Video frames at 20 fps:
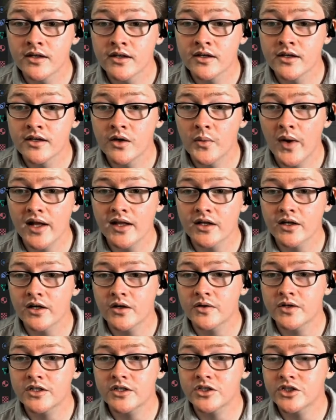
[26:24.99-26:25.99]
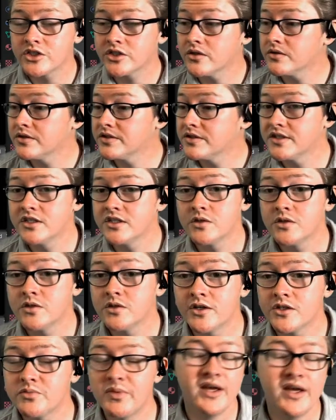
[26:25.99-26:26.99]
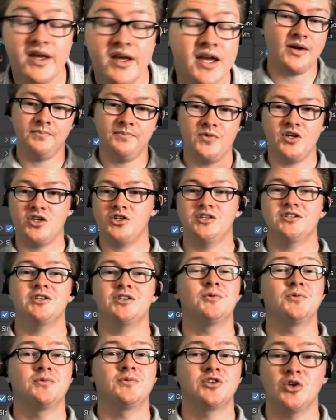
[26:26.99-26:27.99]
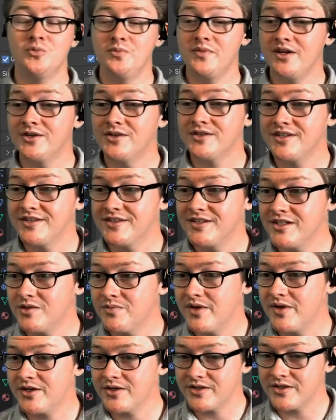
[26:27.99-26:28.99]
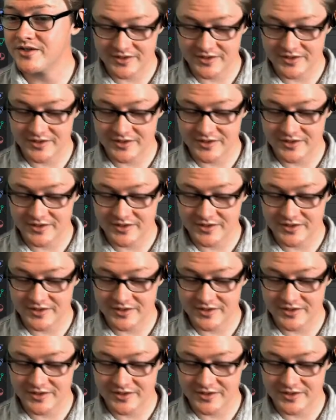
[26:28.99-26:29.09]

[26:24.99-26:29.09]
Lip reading: while ago it showed centimeters. But anyway, it should show meters and centimeters.